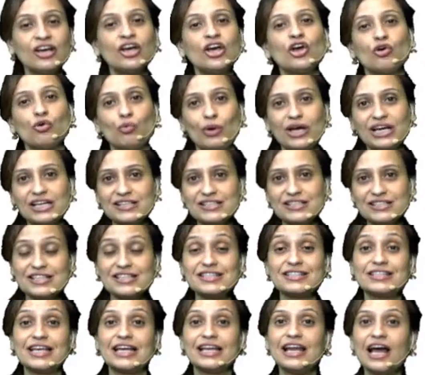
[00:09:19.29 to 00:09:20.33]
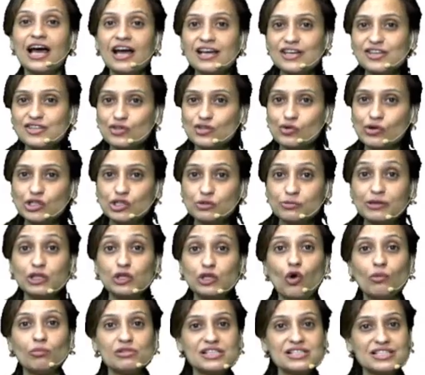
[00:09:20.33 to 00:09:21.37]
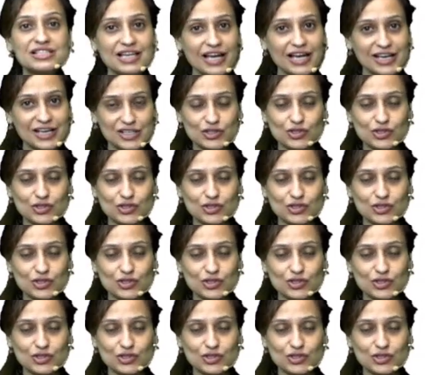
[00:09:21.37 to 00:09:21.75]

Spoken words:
Whereas the cella is going to be normal size.